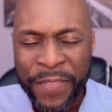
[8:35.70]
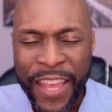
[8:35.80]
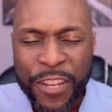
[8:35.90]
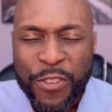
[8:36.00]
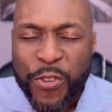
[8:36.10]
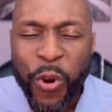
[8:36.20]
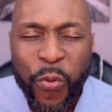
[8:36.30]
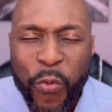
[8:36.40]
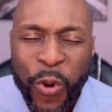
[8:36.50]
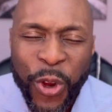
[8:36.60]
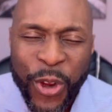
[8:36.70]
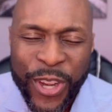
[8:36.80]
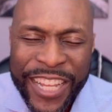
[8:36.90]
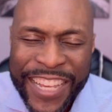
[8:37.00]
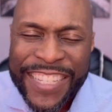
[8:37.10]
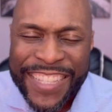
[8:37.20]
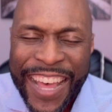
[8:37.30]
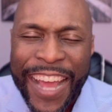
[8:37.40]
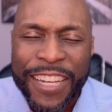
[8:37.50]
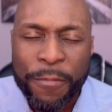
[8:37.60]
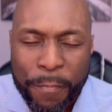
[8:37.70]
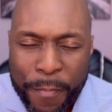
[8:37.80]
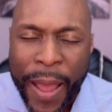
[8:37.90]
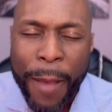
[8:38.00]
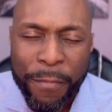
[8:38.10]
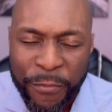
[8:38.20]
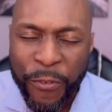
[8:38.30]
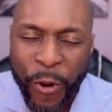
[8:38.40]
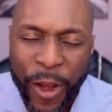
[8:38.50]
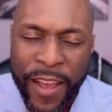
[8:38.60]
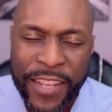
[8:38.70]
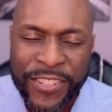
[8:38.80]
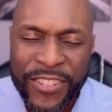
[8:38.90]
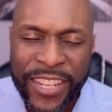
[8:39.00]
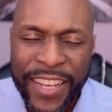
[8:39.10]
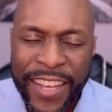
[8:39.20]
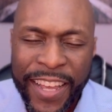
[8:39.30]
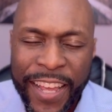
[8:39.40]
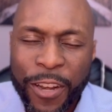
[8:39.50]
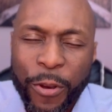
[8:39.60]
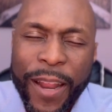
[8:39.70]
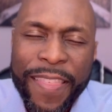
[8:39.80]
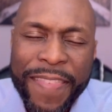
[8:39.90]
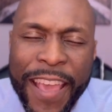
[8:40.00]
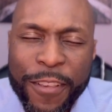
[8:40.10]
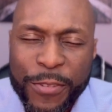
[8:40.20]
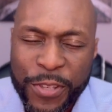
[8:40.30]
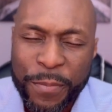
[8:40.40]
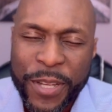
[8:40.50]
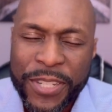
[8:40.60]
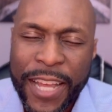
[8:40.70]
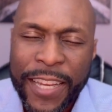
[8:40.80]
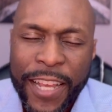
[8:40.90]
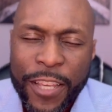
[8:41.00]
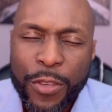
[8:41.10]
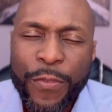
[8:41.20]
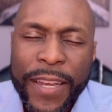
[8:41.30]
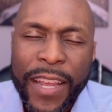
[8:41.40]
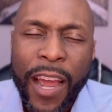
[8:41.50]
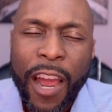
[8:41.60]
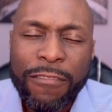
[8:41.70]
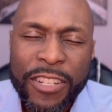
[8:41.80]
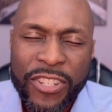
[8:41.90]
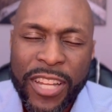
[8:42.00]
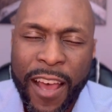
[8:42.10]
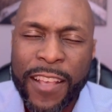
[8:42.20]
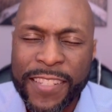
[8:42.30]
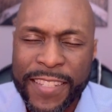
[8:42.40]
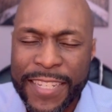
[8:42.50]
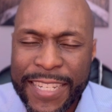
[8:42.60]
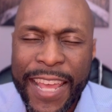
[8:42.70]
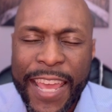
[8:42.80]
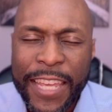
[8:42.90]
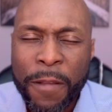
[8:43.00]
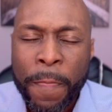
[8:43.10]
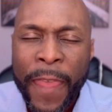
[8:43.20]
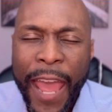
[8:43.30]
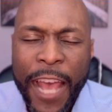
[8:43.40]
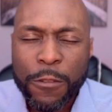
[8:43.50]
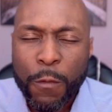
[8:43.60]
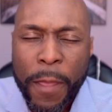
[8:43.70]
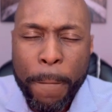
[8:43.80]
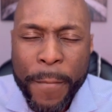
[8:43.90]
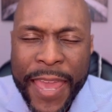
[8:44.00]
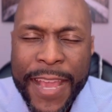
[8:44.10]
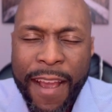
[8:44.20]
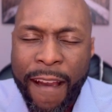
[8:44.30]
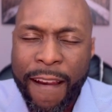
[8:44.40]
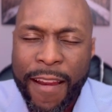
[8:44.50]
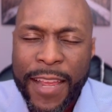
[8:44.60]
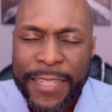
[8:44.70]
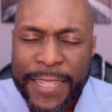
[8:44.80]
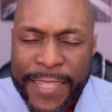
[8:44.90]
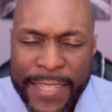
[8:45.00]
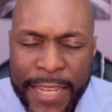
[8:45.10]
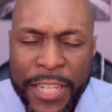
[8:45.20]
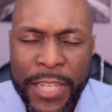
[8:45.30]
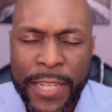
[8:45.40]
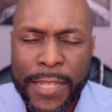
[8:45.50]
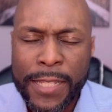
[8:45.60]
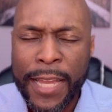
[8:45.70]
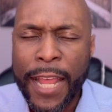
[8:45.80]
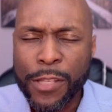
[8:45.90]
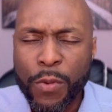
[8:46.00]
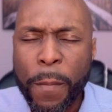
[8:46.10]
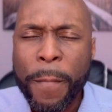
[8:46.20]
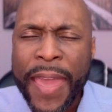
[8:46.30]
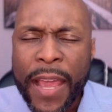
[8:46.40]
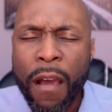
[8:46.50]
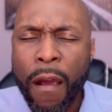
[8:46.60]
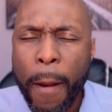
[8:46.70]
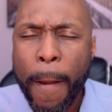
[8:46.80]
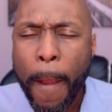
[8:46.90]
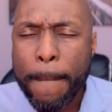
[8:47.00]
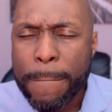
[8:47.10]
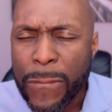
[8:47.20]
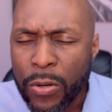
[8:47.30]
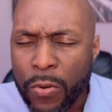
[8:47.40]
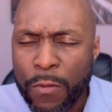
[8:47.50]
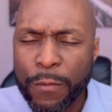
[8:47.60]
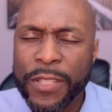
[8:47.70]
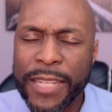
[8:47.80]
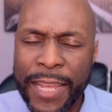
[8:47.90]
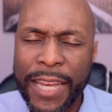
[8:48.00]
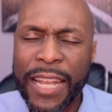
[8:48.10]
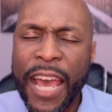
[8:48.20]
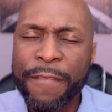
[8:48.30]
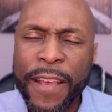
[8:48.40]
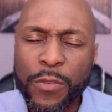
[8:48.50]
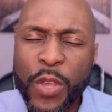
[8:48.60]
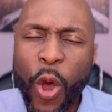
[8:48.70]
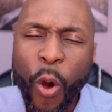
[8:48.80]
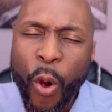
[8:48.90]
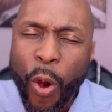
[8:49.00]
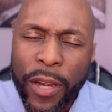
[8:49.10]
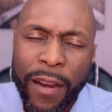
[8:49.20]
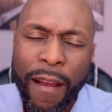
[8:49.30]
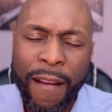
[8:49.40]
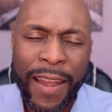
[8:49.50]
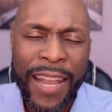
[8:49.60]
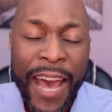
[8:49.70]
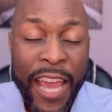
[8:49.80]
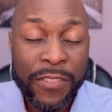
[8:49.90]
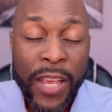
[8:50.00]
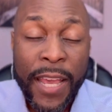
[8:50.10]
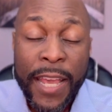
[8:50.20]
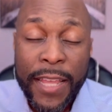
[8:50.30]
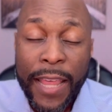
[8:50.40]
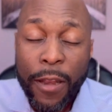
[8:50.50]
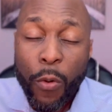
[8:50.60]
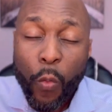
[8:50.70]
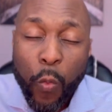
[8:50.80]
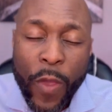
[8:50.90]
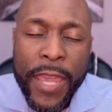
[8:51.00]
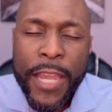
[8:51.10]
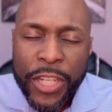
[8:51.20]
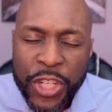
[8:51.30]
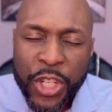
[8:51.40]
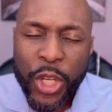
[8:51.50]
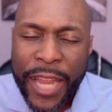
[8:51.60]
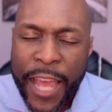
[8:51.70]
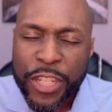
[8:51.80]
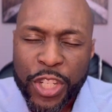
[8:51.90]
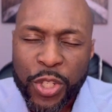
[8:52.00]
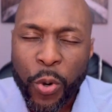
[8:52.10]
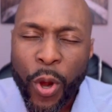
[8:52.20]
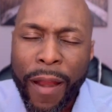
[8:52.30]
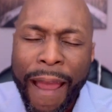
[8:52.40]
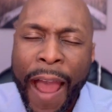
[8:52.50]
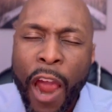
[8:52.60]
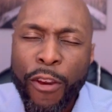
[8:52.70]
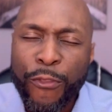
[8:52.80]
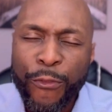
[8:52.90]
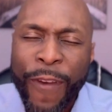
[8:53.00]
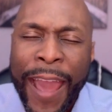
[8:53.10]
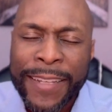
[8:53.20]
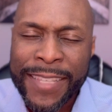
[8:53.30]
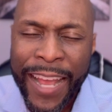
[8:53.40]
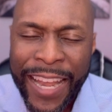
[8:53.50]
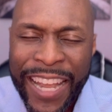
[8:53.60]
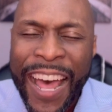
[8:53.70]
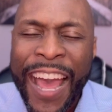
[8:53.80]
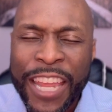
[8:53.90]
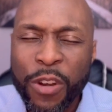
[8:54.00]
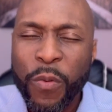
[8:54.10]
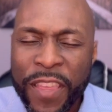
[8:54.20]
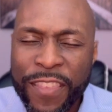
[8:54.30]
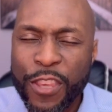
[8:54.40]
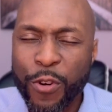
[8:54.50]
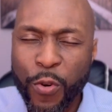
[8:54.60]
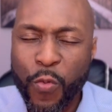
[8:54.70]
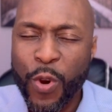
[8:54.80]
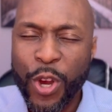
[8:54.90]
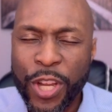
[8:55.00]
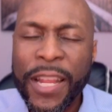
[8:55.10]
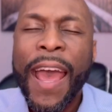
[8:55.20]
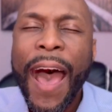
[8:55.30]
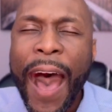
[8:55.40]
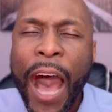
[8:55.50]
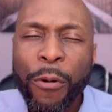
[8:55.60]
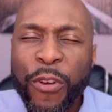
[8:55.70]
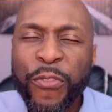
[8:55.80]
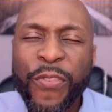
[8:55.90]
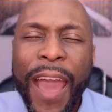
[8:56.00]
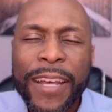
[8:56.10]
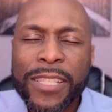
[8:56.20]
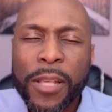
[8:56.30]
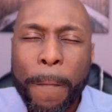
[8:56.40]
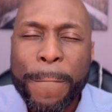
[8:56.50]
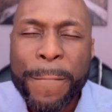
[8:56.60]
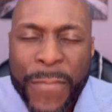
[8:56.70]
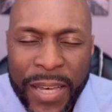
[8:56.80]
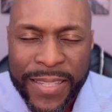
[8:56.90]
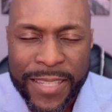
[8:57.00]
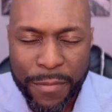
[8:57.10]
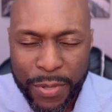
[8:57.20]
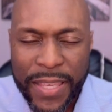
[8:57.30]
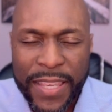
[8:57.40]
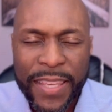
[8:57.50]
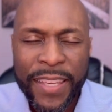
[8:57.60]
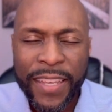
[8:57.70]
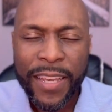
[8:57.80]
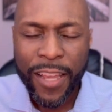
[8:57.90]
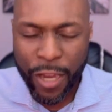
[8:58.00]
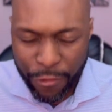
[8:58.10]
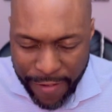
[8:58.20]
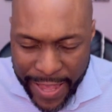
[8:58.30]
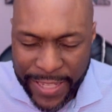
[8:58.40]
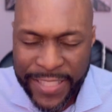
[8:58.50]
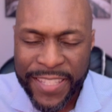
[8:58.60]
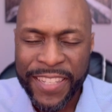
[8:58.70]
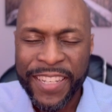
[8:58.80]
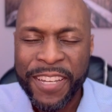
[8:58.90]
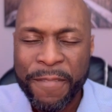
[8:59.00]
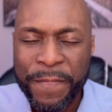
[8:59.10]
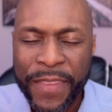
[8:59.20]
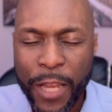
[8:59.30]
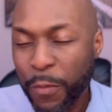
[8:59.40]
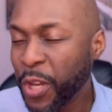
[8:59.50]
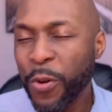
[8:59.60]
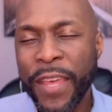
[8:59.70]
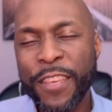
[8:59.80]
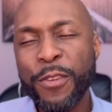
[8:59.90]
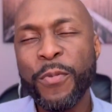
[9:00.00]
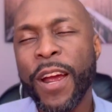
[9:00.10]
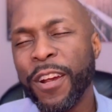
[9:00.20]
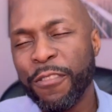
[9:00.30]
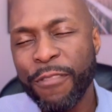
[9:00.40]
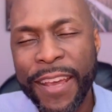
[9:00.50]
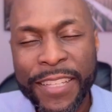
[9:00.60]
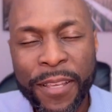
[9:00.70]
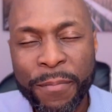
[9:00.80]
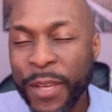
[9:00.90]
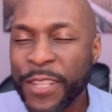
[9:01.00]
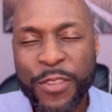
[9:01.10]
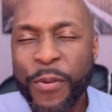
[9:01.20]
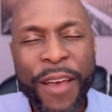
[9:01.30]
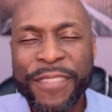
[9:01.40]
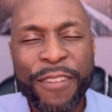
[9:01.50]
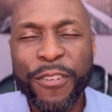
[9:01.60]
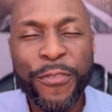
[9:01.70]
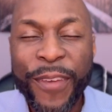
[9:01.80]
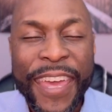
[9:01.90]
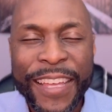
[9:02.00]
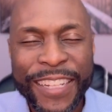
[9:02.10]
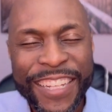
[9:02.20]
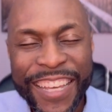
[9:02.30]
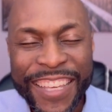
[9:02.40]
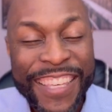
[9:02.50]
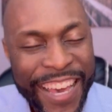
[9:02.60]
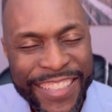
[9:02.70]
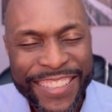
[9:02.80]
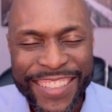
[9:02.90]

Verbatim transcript: And your word is that map for us. And Lord, I thank you so much that you've encouraged us today as we make our decisions and as we make our moves in life, as we order our lives, that we should ensure our facts align with your word. Our facts must be correct. And we know that you are correct because you have never failed yet.